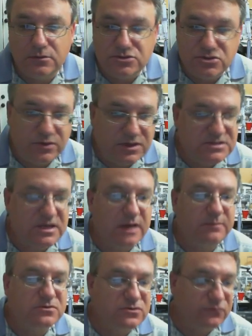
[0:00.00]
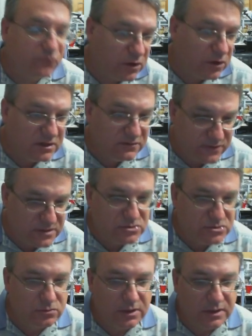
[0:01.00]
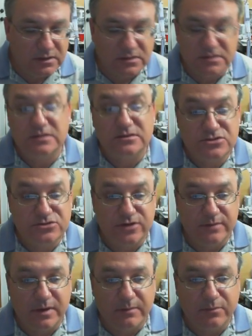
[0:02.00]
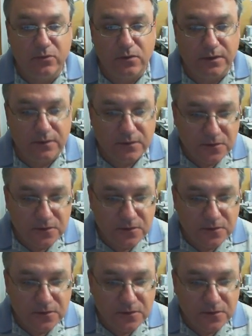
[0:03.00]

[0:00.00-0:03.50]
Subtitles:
Two examples of one individual can illustrate my point.